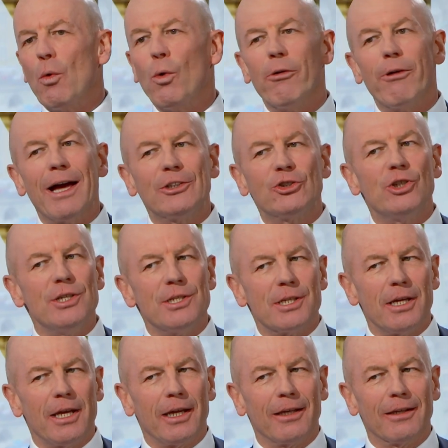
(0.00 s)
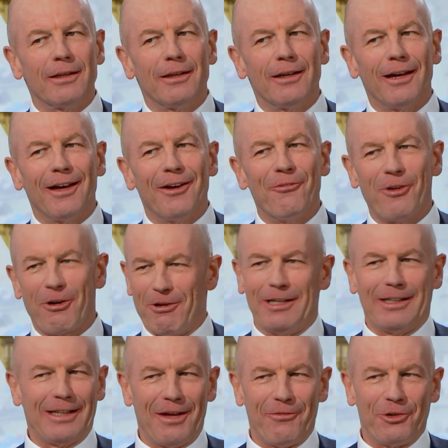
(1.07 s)
We're actually seeing very
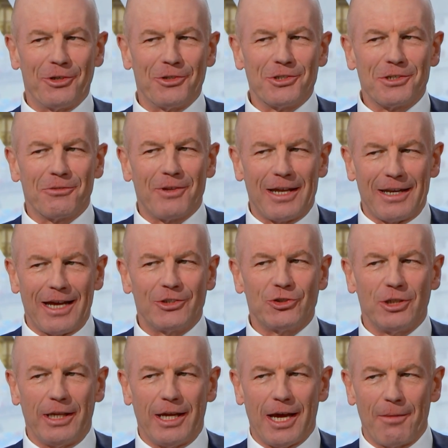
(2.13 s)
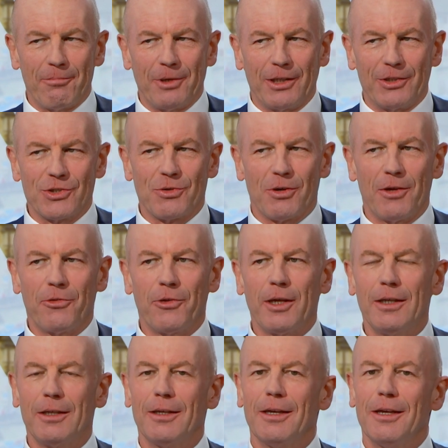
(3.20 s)
little evidence of that actually happening. So I
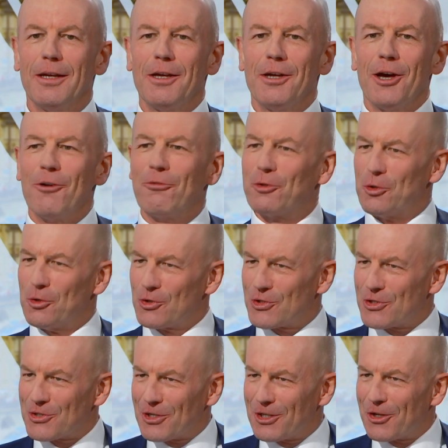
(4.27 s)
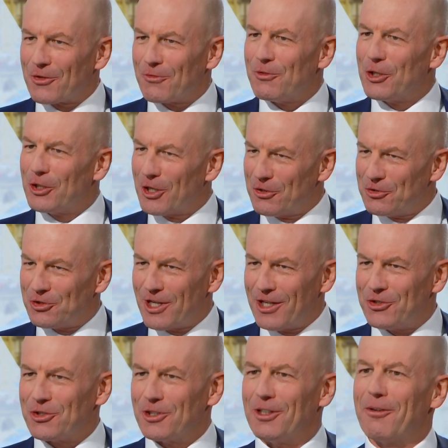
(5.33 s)
think, of course, there's a lot of
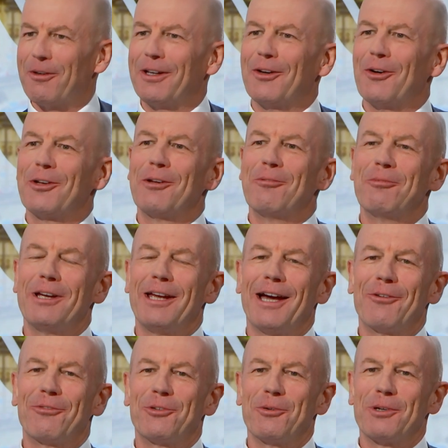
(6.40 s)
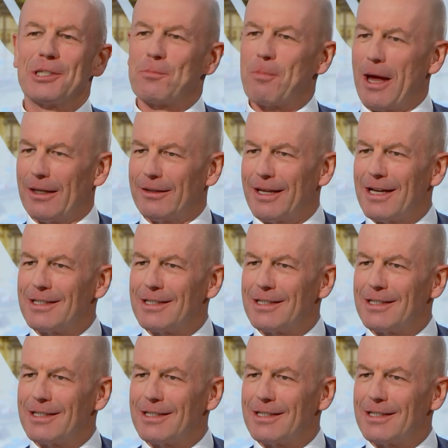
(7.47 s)
negotiation going on and we have to expect